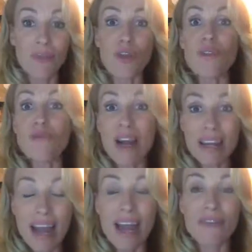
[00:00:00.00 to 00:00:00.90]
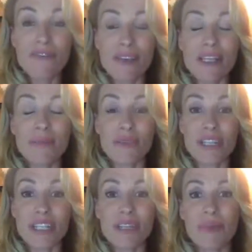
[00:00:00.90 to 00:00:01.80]
You can run an ad on Facebook
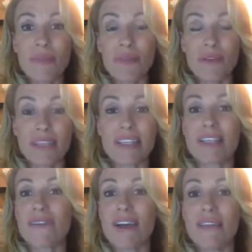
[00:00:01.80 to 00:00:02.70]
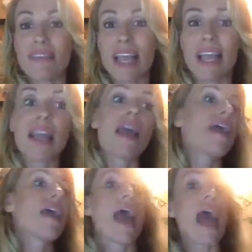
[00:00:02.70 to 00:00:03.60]
just to people over 65 saying,
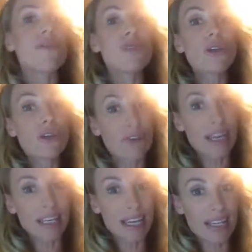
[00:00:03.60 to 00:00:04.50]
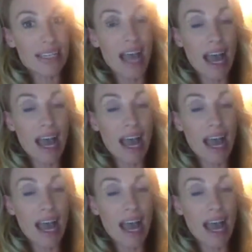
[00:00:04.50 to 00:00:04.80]
have you got grandkids?